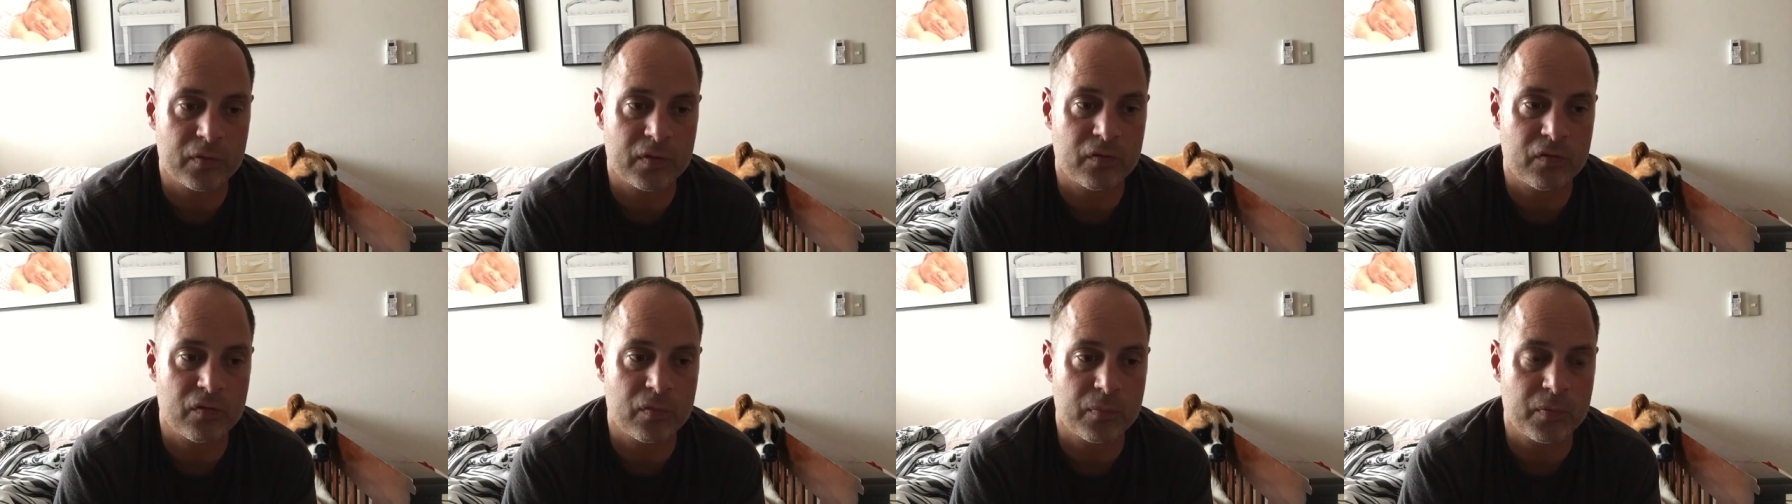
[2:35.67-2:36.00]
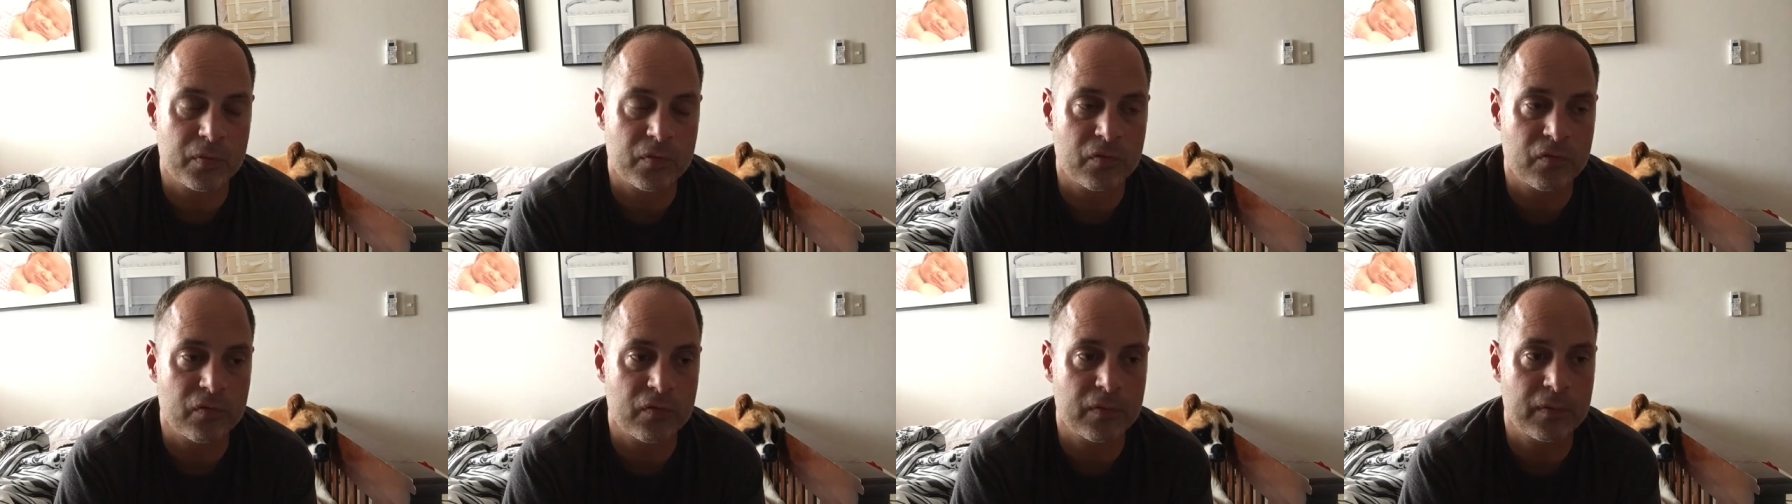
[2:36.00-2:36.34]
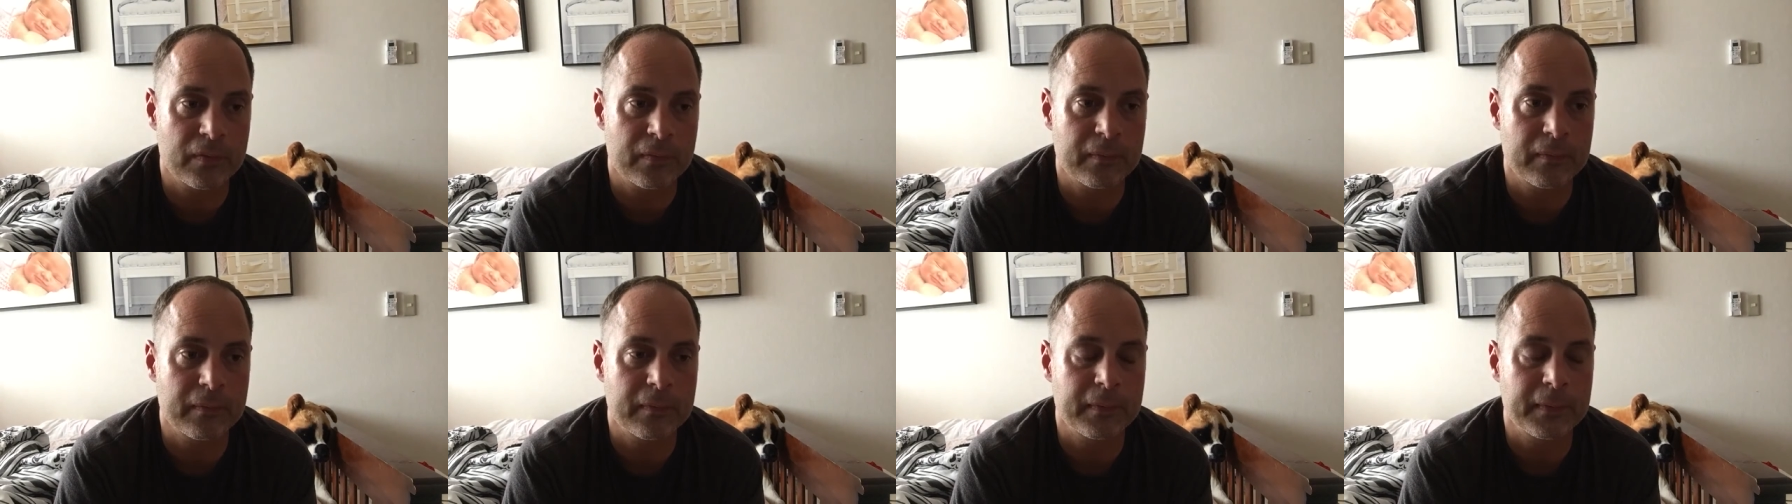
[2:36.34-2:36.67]

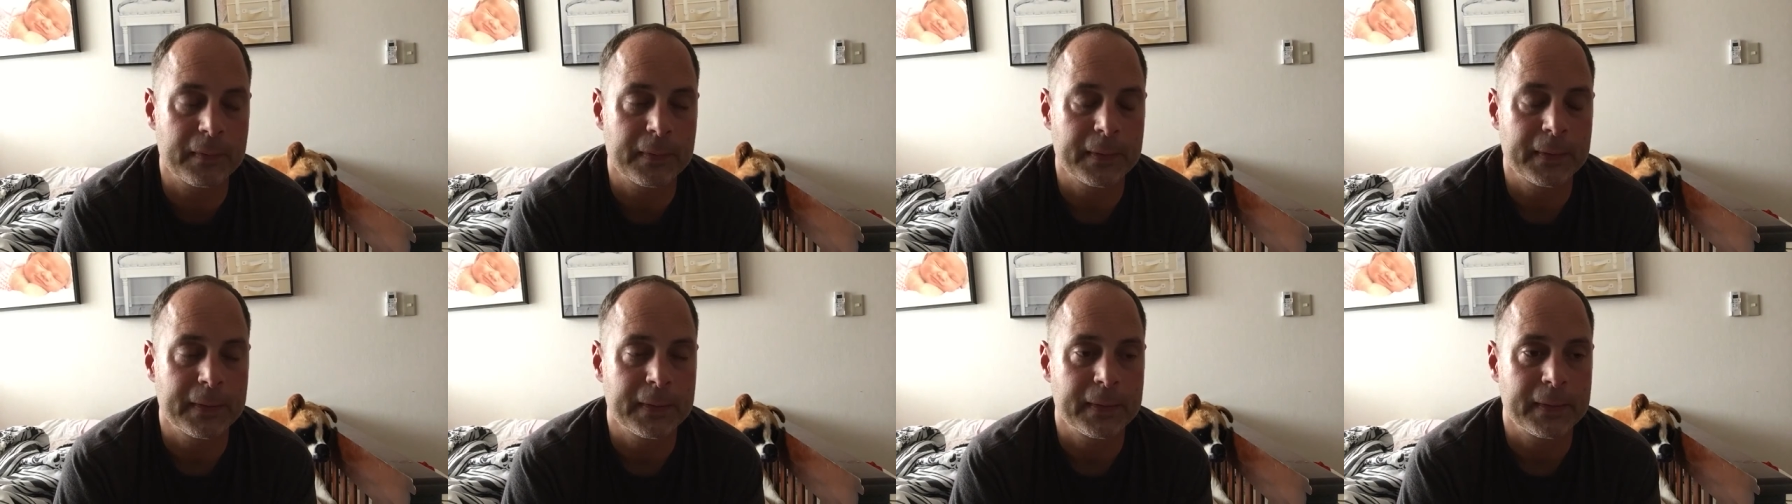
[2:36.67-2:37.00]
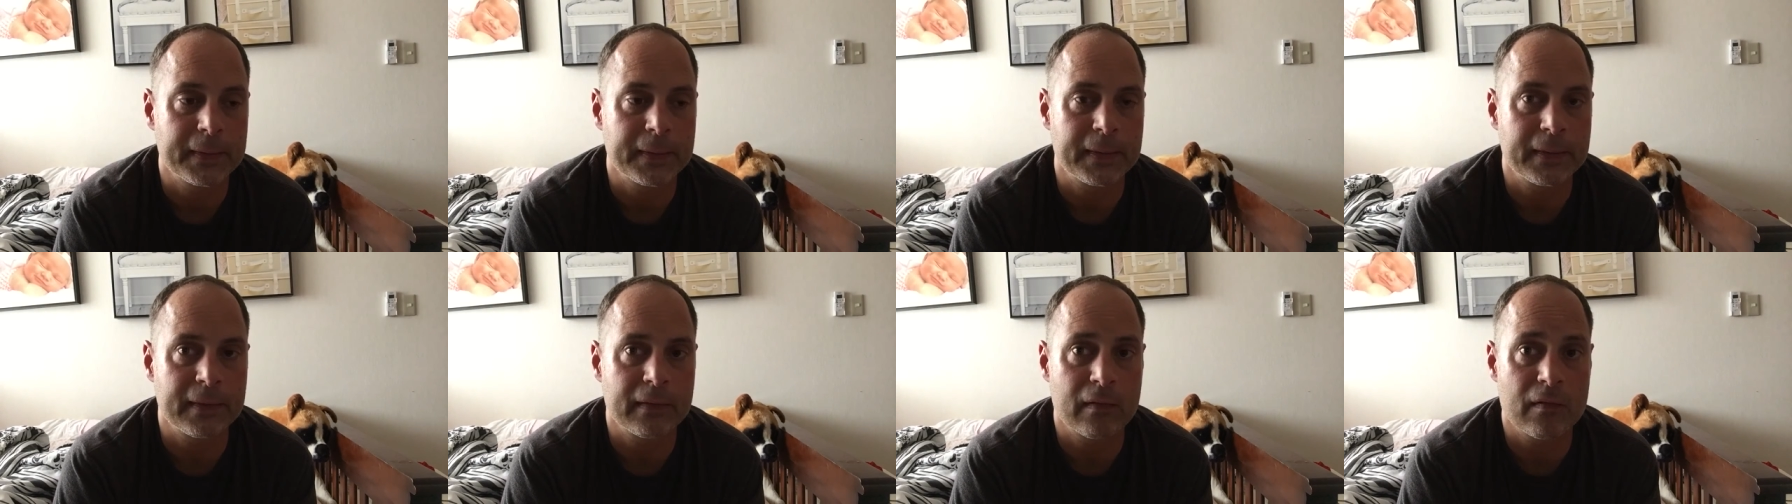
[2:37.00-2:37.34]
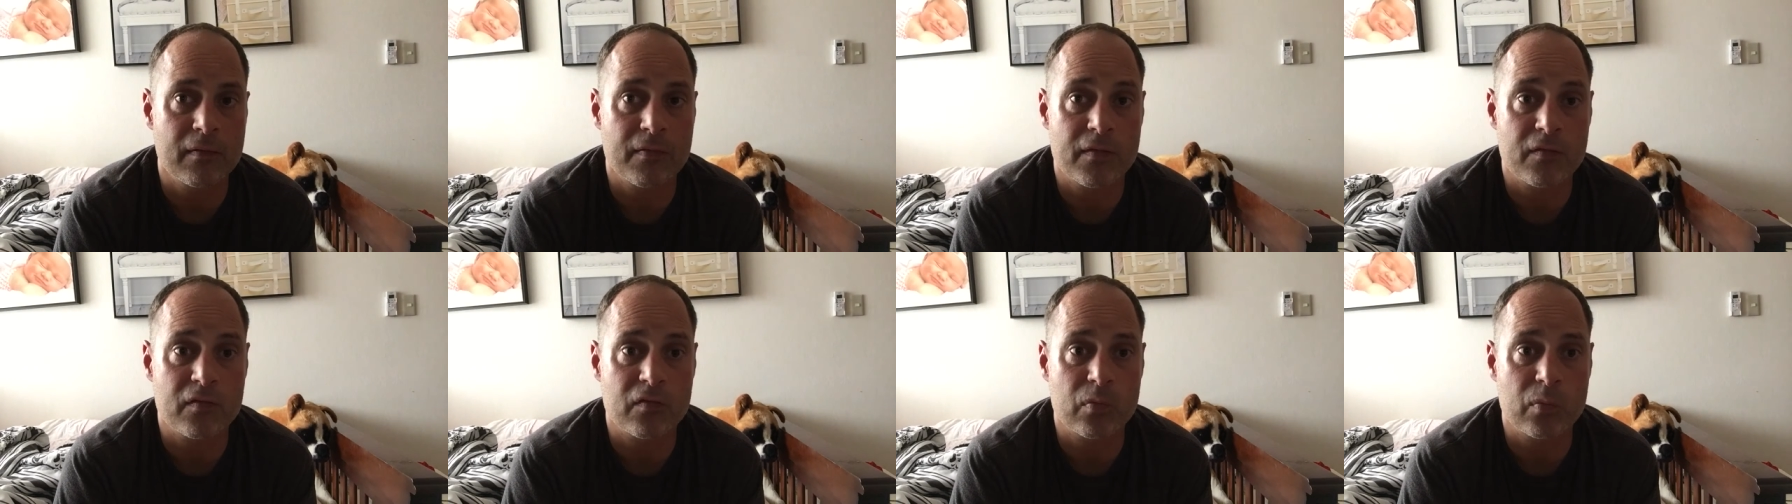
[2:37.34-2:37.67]
distribution
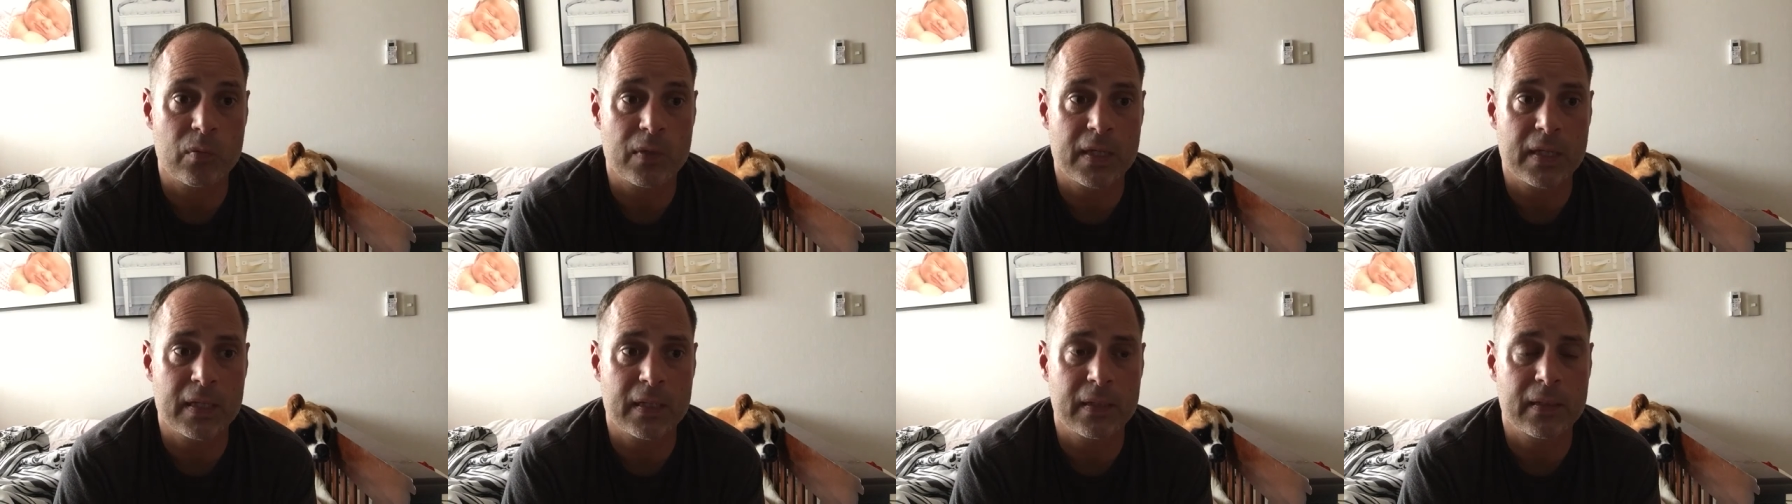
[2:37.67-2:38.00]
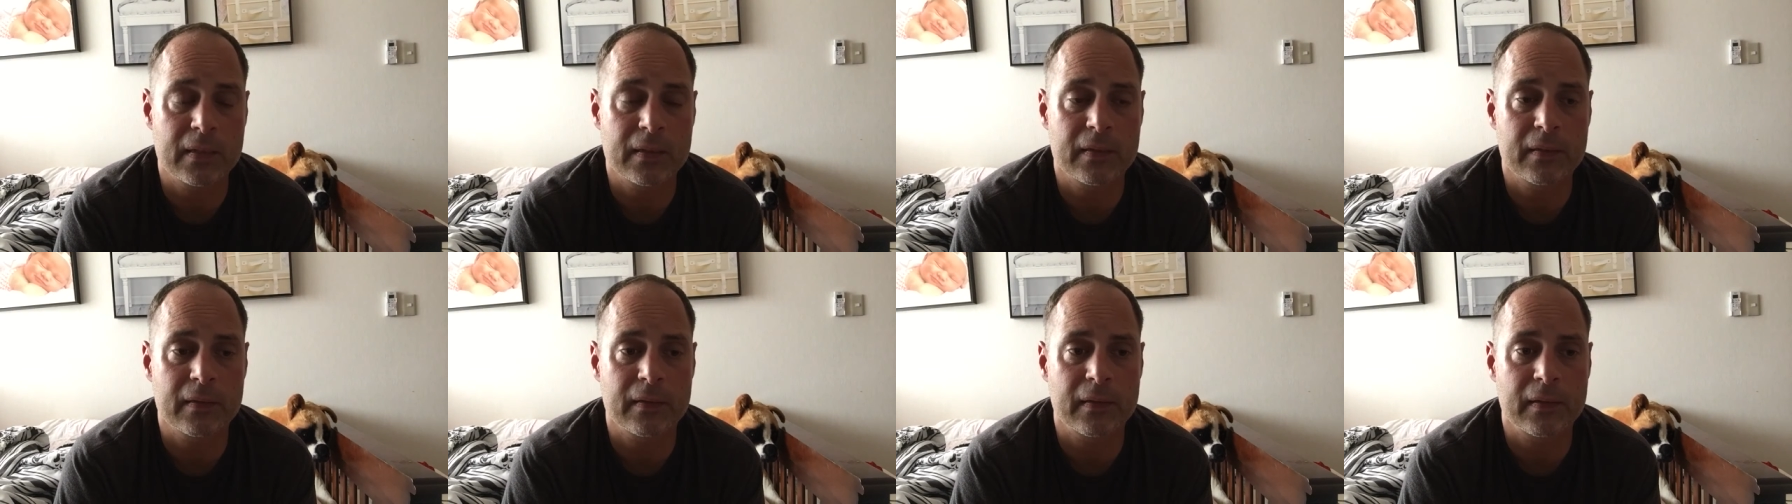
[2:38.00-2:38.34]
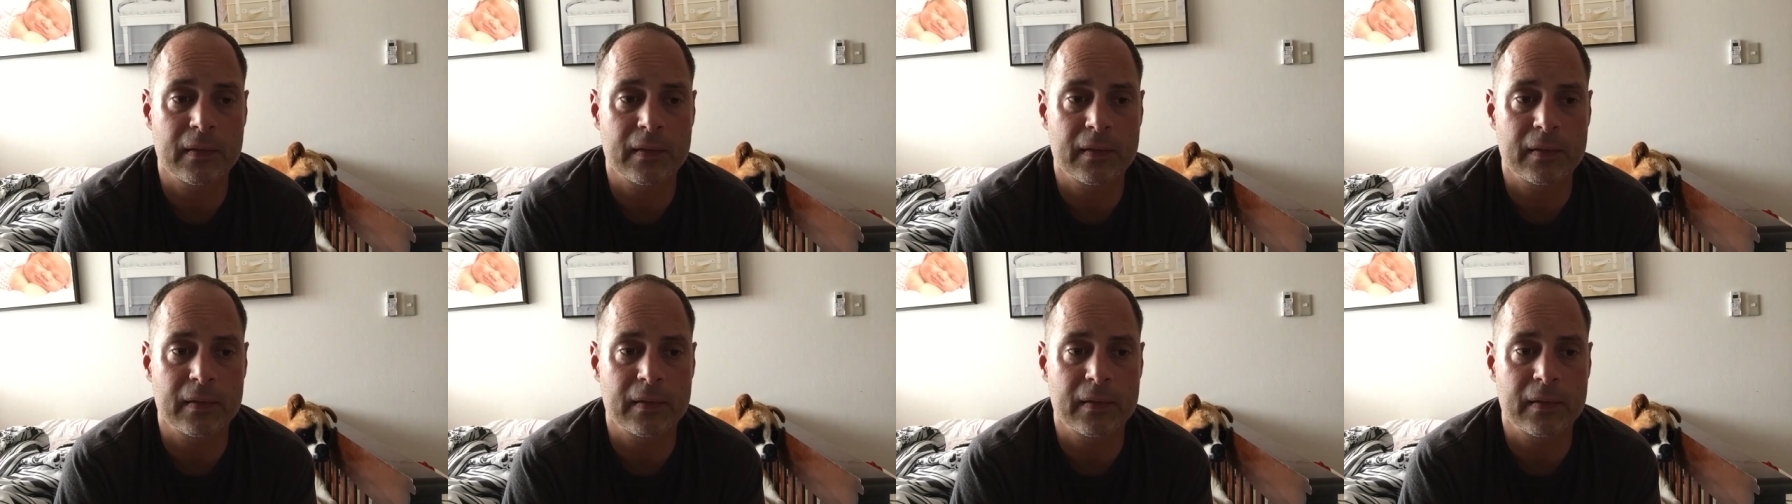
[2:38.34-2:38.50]
this week.